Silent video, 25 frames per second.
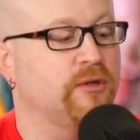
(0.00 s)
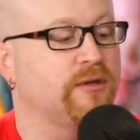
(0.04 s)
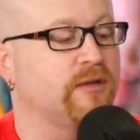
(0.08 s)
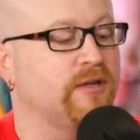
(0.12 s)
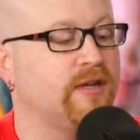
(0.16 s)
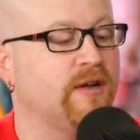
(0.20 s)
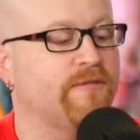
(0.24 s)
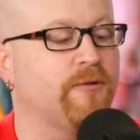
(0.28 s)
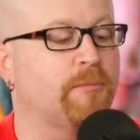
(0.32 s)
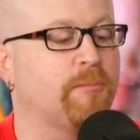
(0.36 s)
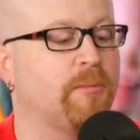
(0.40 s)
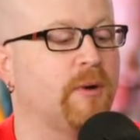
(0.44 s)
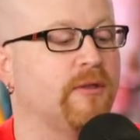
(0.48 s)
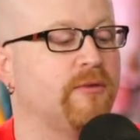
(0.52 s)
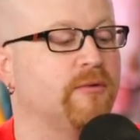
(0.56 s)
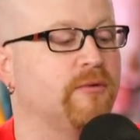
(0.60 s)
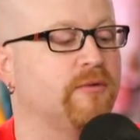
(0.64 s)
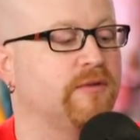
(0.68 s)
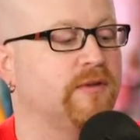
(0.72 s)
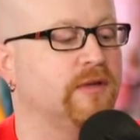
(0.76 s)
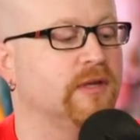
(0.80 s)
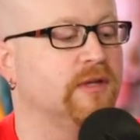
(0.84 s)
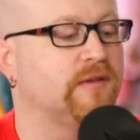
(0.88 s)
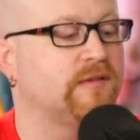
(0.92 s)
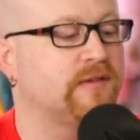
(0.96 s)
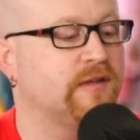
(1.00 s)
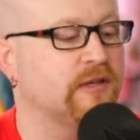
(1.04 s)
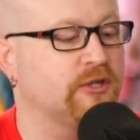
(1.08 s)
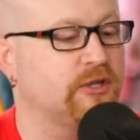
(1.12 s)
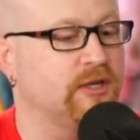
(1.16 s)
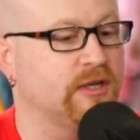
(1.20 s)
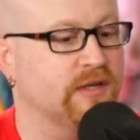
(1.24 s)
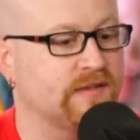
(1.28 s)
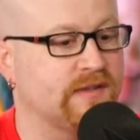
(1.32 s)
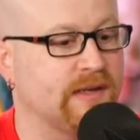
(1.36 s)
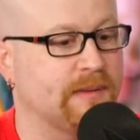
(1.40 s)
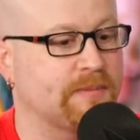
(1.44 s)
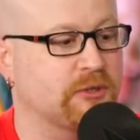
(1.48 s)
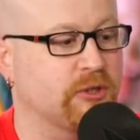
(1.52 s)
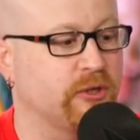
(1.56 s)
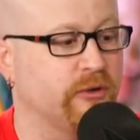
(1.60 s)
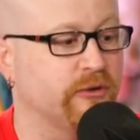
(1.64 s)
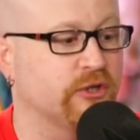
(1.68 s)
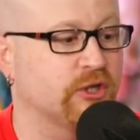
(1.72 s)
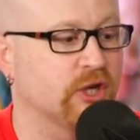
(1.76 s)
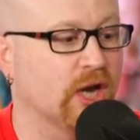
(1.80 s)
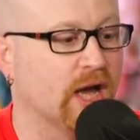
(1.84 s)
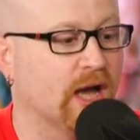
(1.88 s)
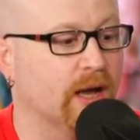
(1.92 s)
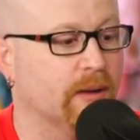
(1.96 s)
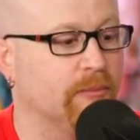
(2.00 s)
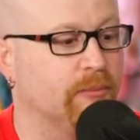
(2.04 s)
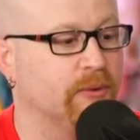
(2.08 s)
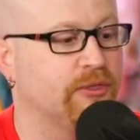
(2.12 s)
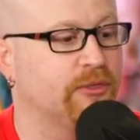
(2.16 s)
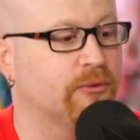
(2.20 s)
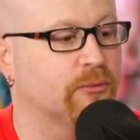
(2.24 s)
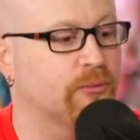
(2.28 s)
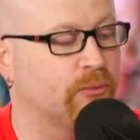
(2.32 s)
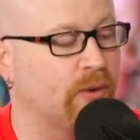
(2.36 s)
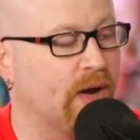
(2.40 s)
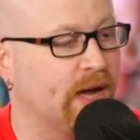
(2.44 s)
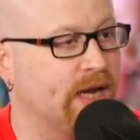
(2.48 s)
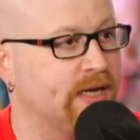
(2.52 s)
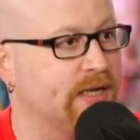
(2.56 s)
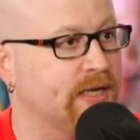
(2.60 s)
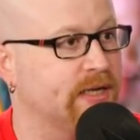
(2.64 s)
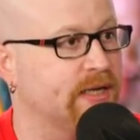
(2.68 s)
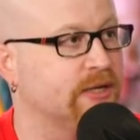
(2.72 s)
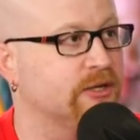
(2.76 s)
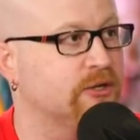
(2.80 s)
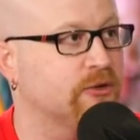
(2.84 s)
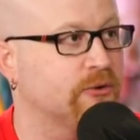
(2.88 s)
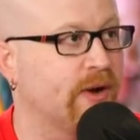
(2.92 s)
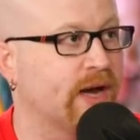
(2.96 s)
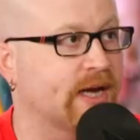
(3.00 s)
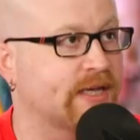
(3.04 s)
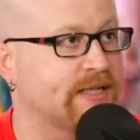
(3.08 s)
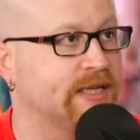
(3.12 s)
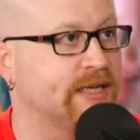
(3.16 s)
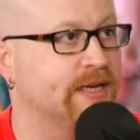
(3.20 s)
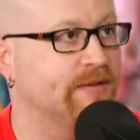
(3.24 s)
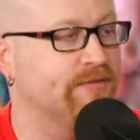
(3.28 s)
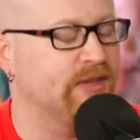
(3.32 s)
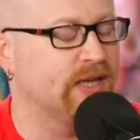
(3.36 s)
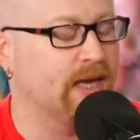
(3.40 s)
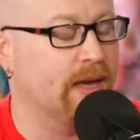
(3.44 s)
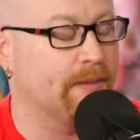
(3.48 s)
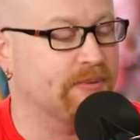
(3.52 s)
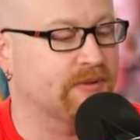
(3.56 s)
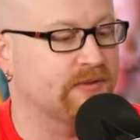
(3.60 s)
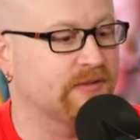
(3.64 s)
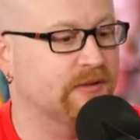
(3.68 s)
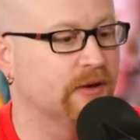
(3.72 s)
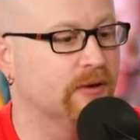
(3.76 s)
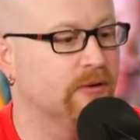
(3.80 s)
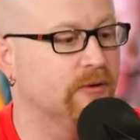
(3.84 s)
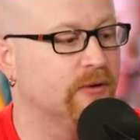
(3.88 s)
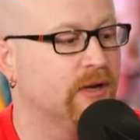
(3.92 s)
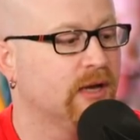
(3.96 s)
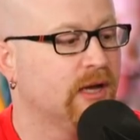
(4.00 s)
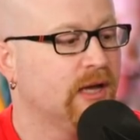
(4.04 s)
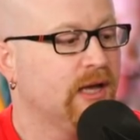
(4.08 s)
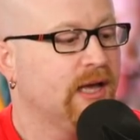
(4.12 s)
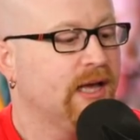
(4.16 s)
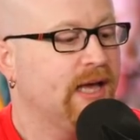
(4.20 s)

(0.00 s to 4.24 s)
the Duffer Brothers did such an exceptional job with the writing and directing of the episode,